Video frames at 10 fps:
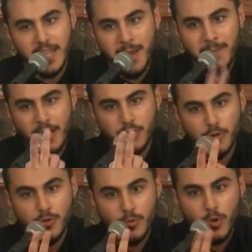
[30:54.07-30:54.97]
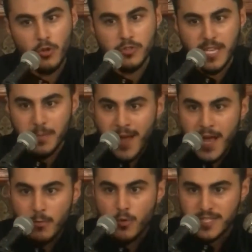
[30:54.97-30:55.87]
Imam had 2 roles.
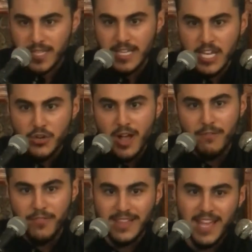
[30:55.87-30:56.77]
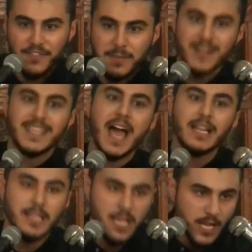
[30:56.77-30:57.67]
Imam was the leader of the left
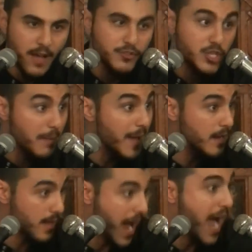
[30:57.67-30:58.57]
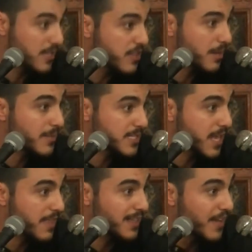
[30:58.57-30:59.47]
battalion of Jamal. Hadith come and
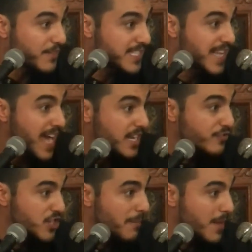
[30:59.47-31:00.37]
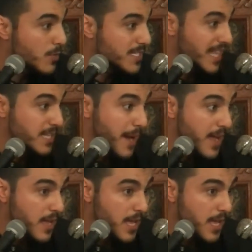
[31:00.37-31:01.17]
say the left side of Jamal was led by